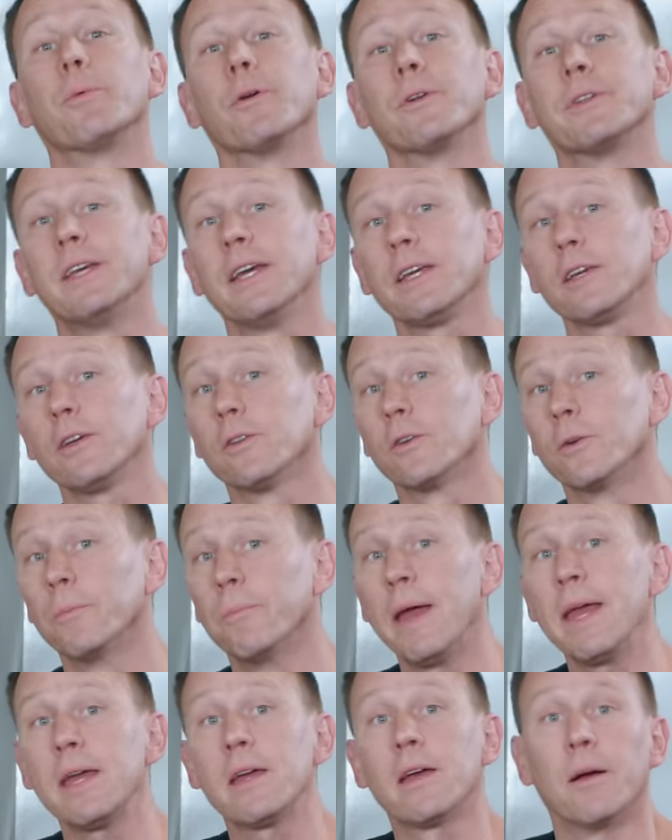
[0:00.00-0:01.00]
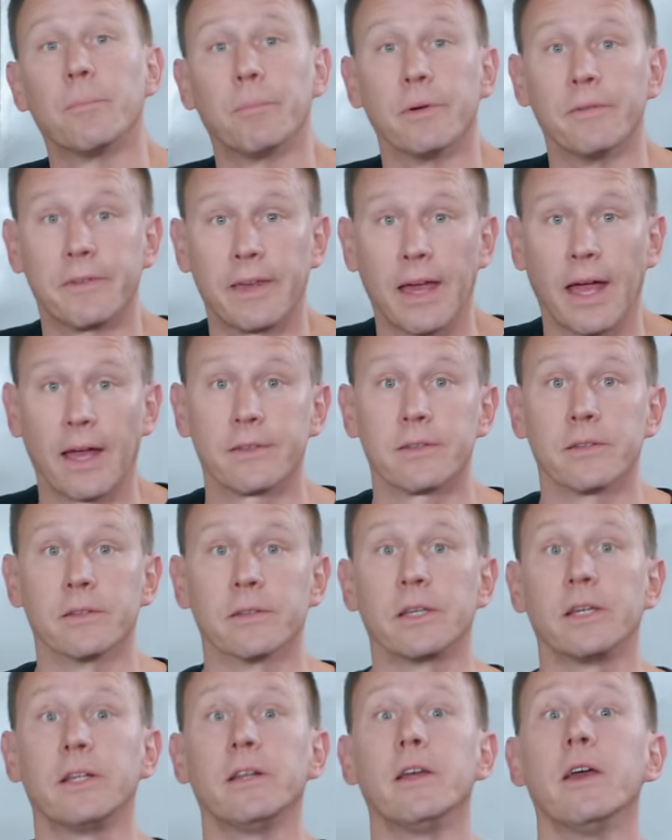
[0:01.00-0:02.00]
The particular makeup of
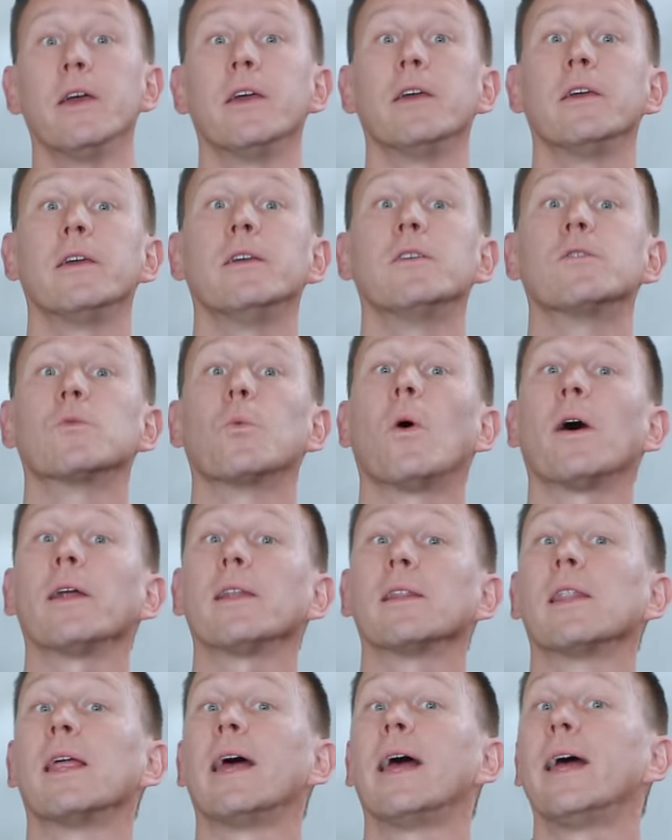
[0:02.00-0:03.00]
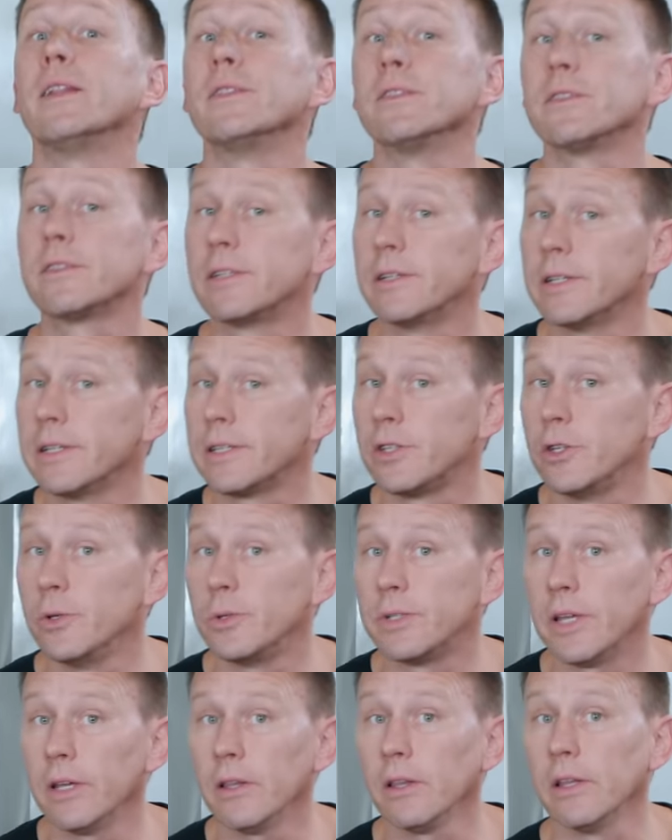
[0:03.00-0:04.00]
gasoline is what lends to its
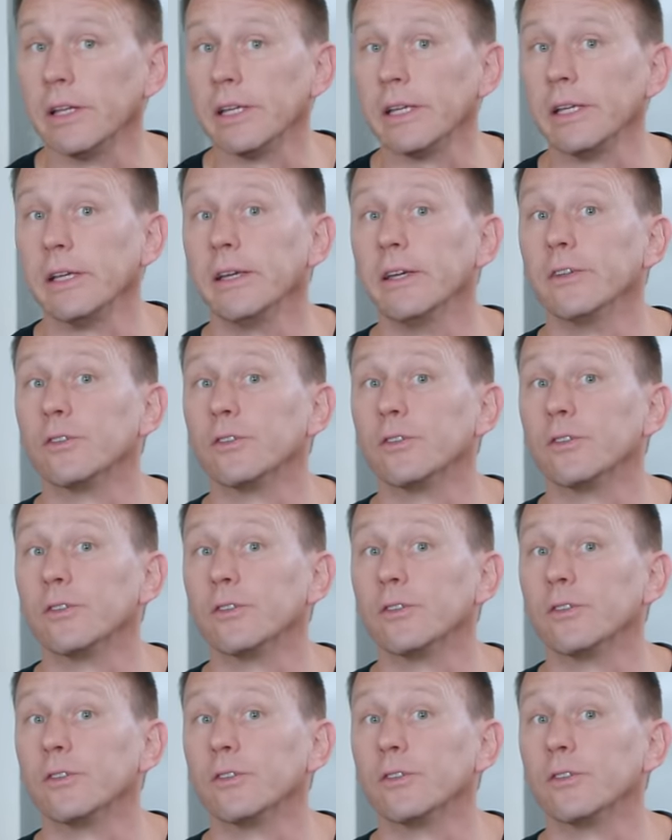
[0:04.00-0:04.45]
utility.